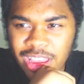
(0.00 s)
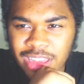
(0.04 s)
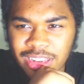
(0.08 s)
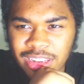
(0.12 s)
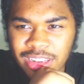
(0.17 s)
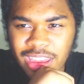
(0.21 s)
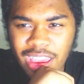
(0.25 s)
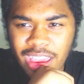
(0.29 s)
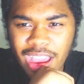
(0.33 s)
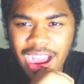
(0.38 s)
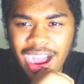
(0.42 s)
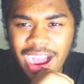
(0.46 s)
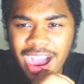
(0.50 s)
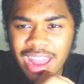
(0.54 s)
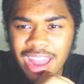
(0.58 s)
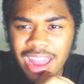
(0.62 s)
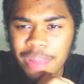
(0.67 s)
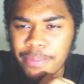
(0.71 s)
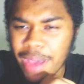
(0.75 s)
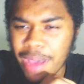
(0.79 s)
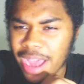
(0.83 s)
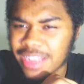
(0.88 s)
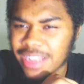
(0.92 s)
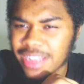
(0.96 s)
They are the
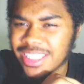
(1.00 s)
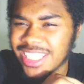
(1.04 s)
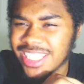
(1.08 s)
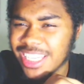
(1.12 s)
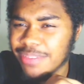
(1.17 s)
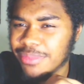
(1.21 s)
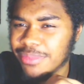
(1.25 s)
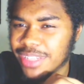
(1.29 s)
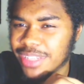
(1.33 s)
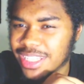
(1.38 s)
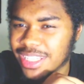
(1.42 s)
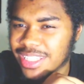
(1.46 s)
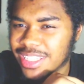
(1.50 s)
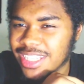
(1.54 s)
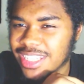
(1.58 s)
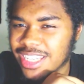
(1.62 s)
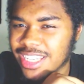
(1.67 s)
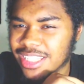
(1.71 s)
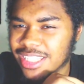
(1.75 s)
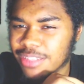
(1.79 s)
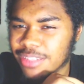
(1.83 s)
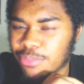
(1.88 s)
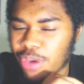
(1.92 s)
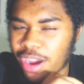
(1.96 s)
better team this
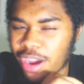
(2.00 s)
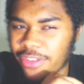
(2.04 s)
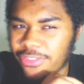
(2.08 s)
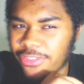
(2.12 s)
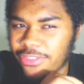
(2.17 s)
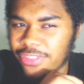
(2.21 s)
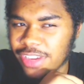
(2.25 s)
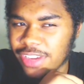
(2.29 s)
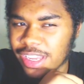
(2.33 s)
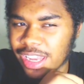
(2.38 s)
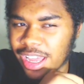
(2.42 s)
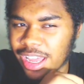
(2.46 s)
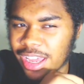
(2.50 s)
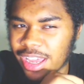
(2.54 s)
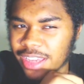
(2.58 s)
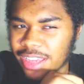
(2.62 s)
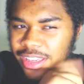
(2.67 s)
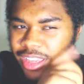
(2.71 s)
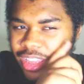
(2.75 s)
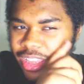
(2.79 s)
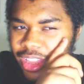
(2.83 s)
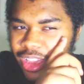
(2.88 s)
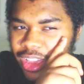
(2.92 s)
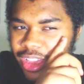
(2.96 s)
season, but I feel
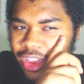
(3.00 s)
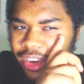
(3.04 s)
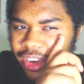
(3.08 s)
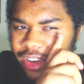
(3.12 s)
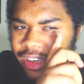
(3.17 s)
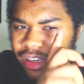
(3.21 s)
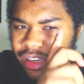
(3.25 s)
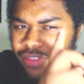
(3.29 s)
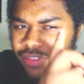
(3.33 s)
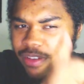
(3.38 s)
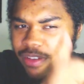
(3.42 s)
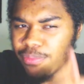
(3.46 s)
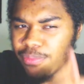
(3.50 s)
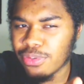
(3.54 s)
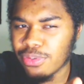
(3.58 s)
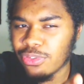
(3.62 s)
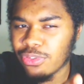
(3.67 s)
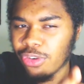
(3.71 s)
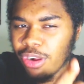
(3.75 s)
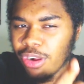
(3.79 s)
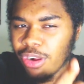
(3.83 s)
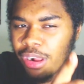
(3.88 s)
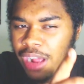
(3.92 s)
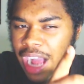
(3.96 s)
like
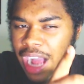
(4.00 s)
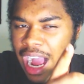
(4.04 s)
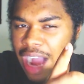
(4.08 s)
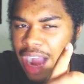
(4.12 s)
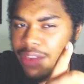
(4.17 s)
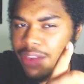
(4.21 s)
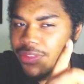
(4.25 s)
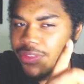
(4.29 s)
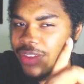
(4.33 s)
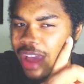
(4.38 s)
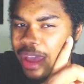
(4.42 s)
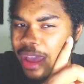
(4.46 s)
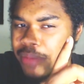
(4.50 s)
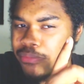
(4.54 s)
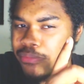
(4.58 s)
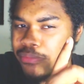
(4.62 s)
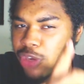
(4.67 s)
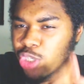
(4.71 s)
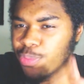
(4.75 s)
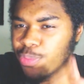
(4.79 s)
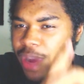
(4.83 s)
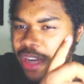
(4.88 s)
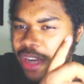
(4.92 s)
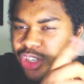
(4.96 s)
Liverpool have a
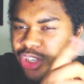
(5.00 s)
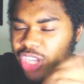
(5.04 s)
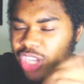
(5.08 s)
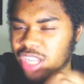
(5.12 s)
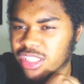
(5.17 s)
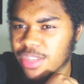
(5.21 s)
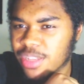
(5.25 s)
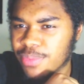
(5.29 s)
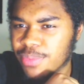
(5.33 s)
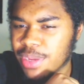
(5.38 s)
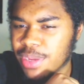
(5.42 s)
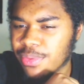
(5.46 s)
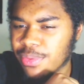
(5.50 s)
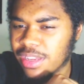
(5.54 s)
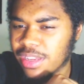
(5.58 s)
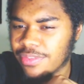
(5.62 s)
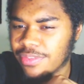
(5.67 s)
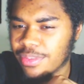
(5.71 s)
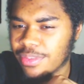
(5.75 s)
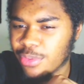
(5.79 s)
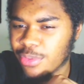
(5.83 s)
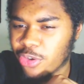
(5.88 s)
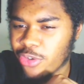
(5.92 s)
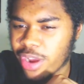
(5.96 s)
much better chance than people give
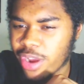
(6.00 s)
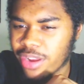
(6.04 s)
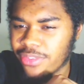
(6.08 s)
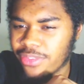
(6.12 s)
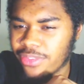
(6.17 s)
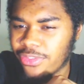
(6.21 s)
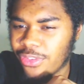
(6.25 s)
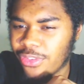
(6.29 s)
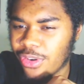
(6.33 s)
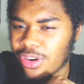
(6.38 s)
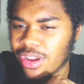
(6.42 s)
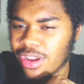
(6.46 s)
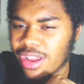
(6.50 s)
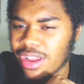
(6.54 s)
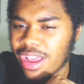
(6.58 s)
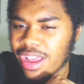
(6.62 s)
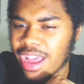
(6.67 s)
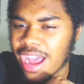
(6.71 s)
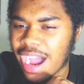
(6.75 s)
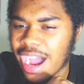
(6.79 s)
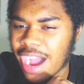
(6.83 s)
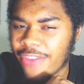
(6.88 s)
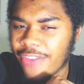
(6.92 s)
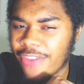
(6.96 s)
them credit for.
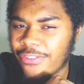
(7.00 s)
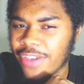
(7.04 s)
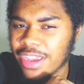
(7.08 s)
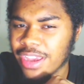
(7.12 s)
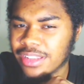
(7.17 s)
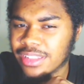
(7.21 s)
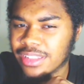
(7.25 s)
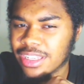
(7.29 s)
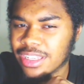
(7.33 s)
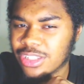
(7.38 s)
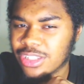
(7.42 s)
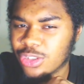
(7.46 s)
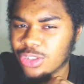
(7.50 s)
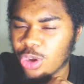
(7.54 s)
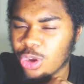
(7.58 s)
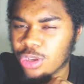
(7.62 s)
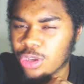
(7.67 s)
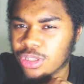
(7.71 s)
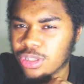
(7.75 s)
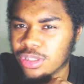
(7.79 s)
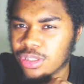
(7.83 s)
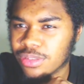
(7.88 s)
I think this could